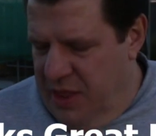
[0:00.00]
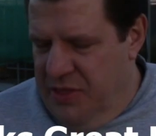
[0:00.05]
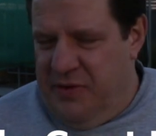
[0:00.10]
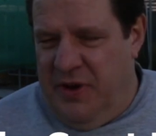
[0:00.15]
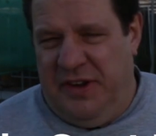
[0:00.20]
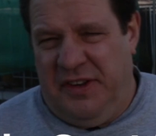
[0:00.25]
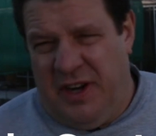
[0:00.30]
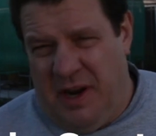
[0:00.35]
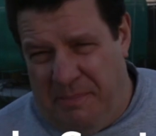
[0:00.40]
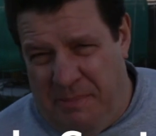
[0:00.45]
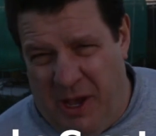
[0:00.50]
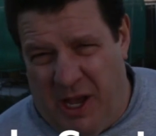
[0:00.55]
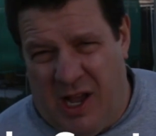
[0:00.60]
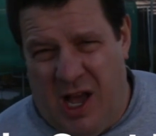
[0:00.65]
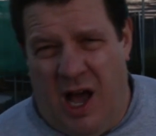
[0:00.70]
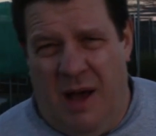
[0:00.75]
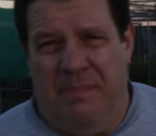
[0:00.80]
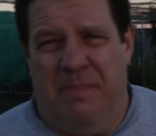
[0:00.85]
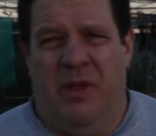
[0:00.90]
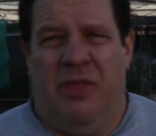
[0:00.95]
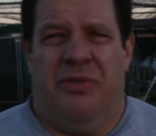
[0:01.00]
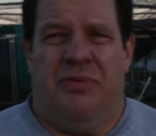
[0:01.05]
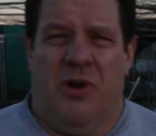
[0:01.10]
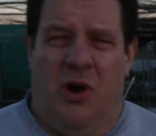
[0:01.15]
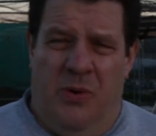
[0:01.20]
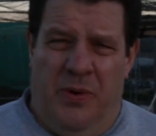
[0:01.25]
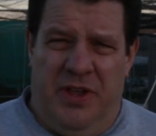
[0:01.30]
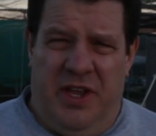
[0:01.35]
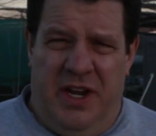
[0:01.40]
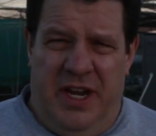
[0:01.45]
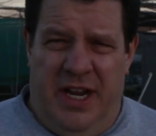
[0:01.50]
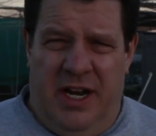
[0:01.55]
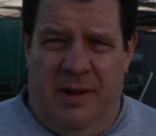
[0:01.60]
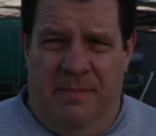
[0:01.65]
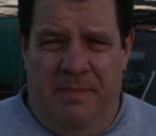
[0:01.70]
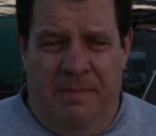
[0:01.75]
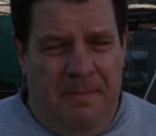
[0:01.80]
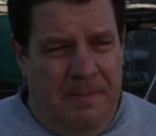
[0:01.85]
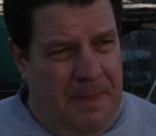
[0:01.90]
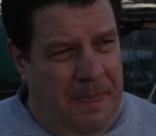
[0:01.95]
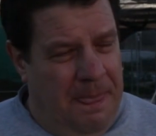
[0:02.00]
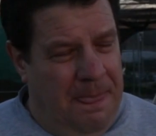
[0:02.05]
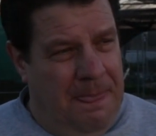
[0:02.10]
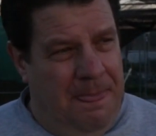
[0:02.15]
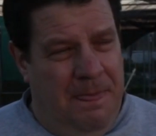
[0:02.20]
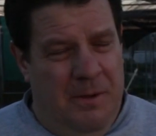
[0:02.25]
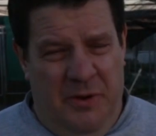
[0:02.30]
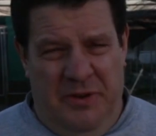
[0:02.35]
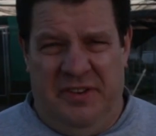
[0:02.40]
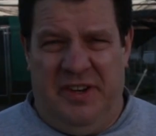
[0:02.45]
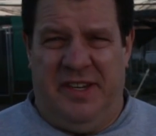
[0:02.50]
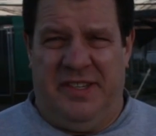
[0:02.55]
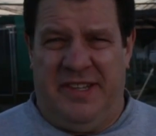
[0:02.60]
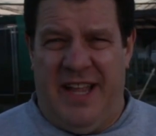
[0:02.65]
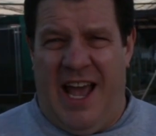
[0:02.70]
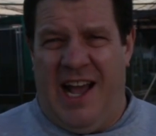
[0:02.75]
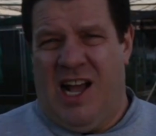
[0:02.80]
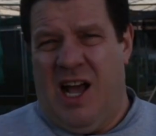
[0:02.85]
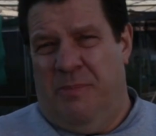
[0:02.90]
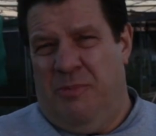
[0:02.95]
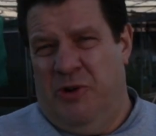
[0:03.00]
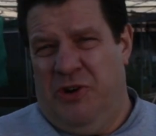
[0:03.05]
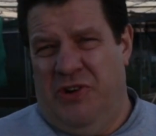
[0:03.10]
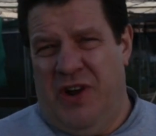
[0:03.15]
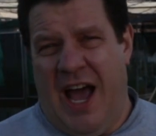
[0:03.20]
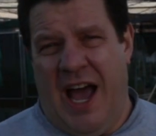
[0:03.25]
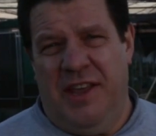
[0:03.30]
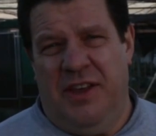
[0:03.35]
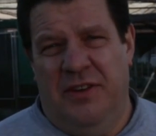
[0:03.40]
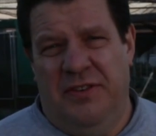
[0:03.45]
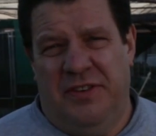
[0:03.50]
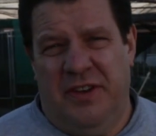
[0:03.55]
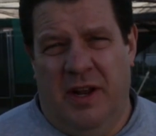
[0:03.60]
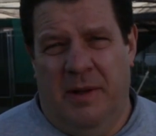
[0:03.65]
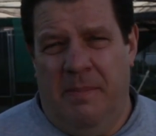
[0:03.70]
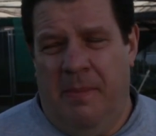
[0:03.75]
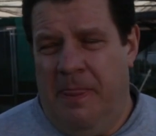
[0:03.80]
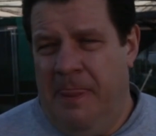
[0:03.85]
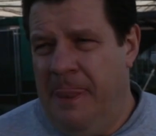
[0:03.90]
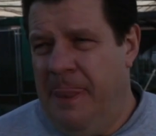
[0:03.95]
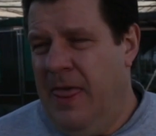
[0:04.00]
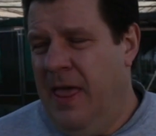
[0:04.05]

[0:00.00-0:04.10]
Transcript: they're easy to pick up and throw where you need them. They're easy to stack up when you're not using them.